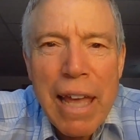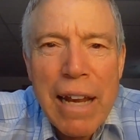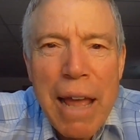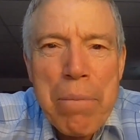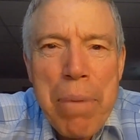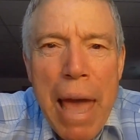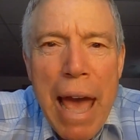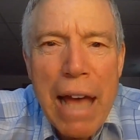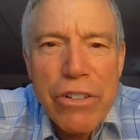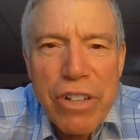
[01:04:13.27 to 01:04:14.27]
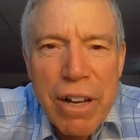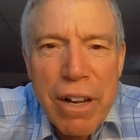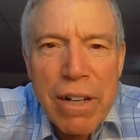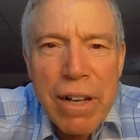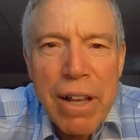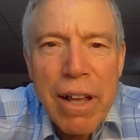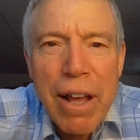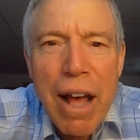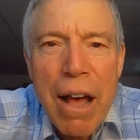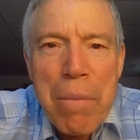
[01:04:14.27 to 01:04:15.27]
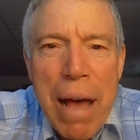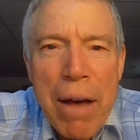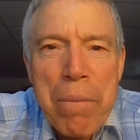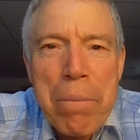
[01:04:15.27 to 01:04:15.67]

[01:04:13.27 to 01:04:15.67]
And I'm passionate about